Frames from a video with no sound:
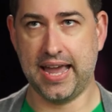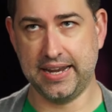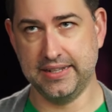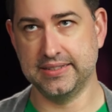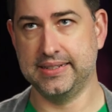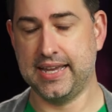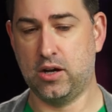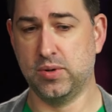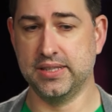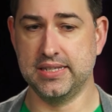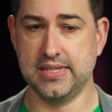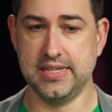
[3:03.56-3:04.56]
and is now
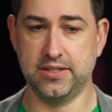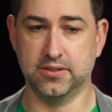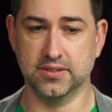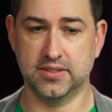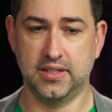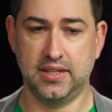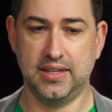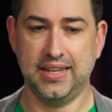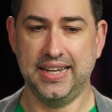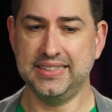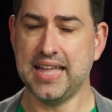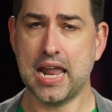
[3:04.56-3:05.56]
with the Eagles.
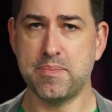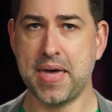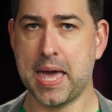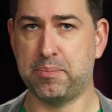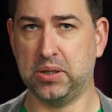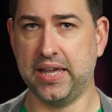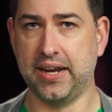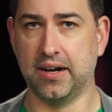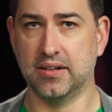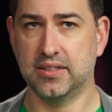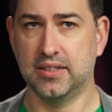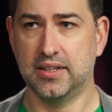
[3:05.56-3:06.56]
He's not a bad
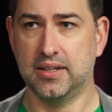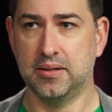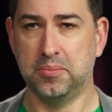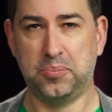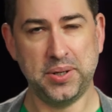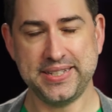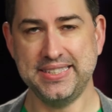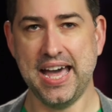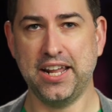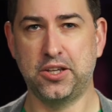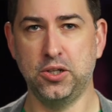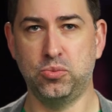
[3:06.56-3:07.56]
player, but he's
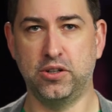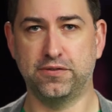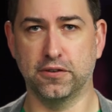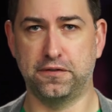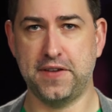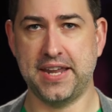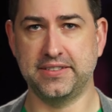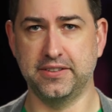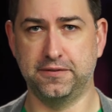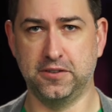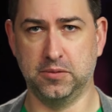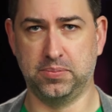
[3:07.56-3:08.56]
not a good one for
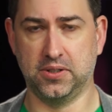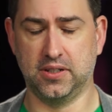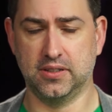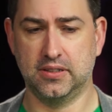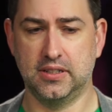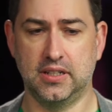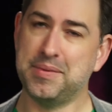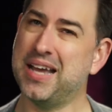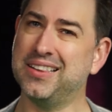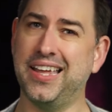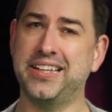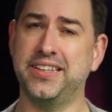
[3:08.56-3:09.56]
fantasy football. I'm
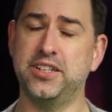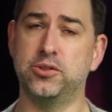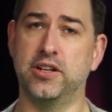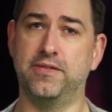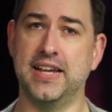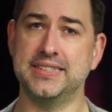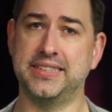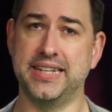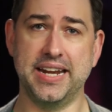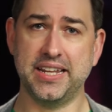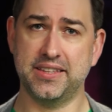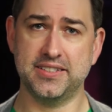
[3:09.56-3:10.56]
not likely to invest in
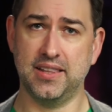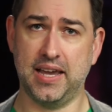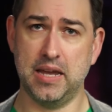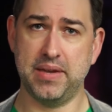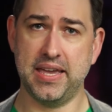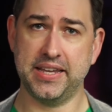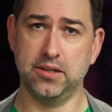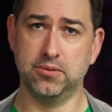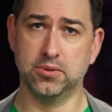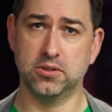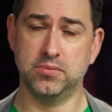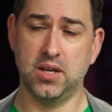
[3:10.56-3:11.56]
any of this linebacking
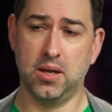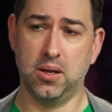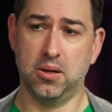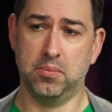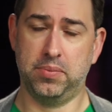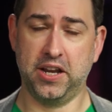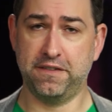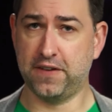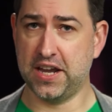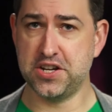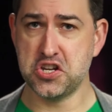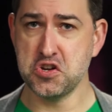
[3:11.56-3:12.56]
room, but if
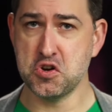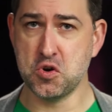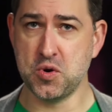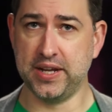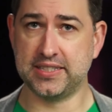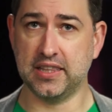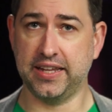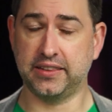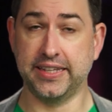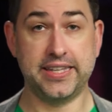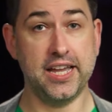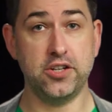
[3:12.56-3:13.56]
I do, it's
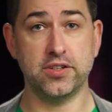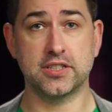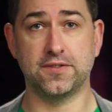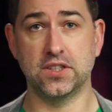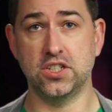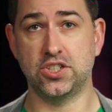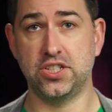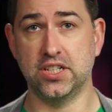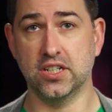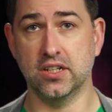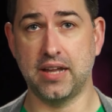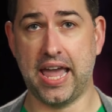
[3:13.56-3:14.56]
likely Kendricks for this
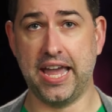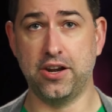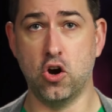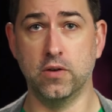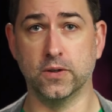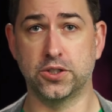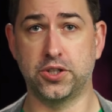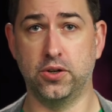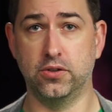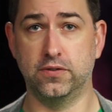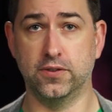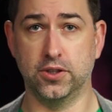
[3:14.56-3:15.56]
year and
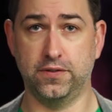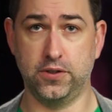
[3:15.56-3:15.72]
Overshown for the